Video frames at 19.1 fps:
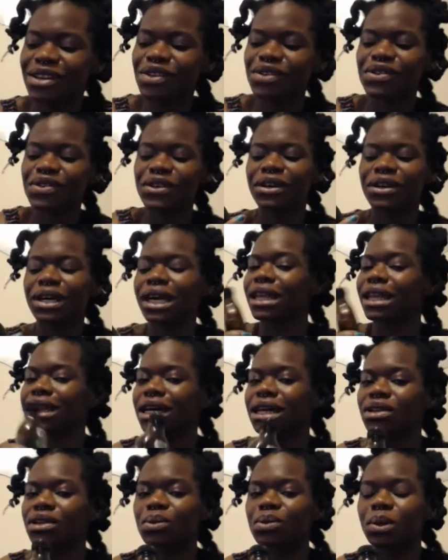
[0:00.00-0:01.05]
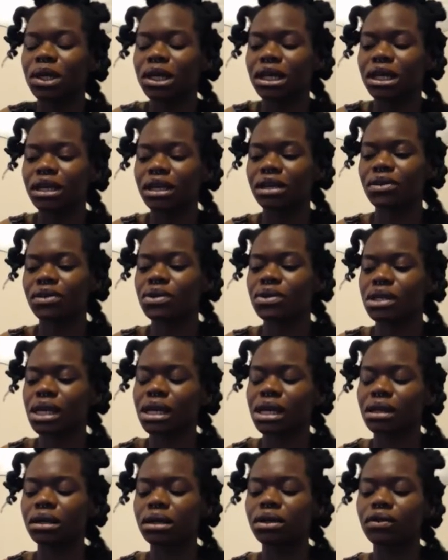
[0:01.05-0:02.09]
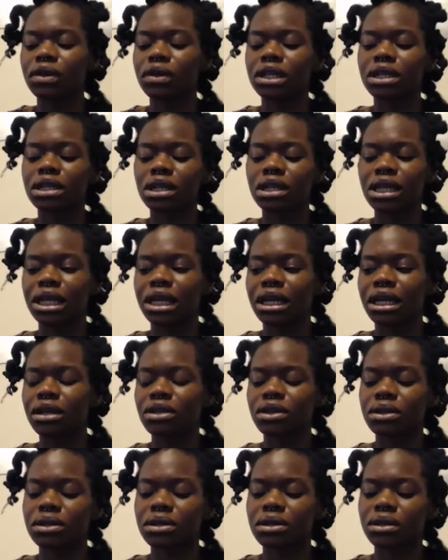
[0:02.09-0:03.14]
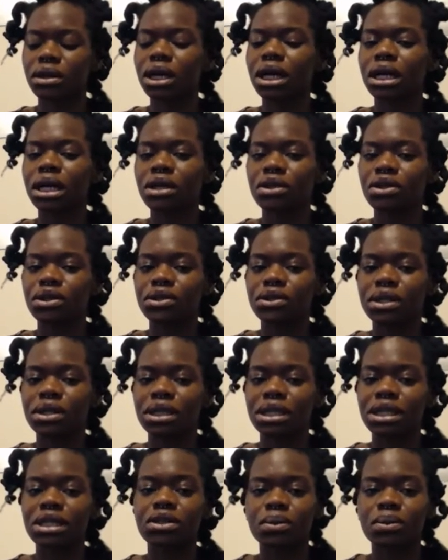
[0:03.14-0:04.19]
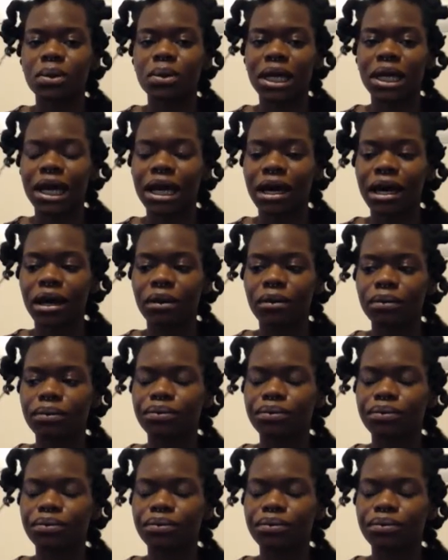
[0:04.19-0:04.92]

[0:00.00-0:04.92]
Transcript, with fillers: So yeah, that's what I used. And I originally started using this on my hair,